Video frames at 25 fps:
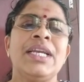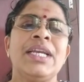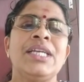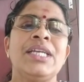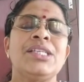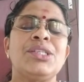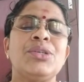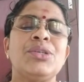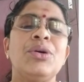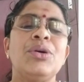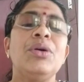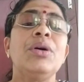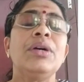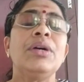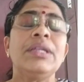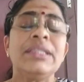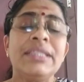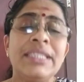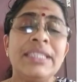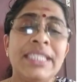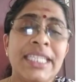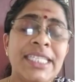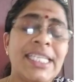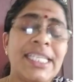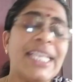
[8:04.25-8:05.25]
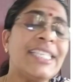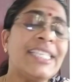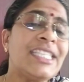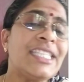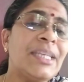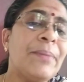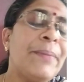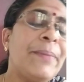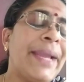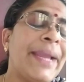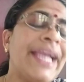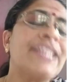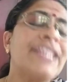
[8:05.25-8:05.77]
So this is
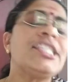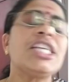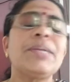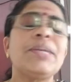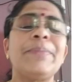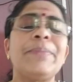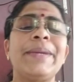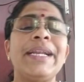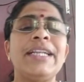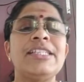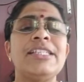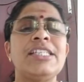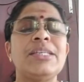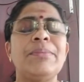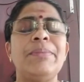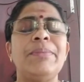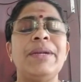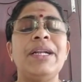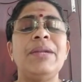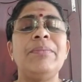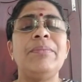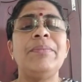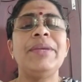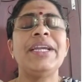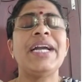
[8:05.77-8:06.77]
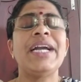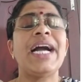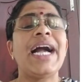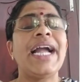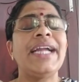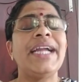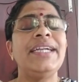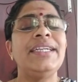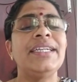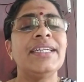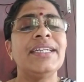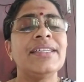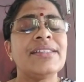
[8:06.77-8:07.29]
the basic principle
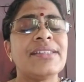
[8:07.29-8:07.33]
behind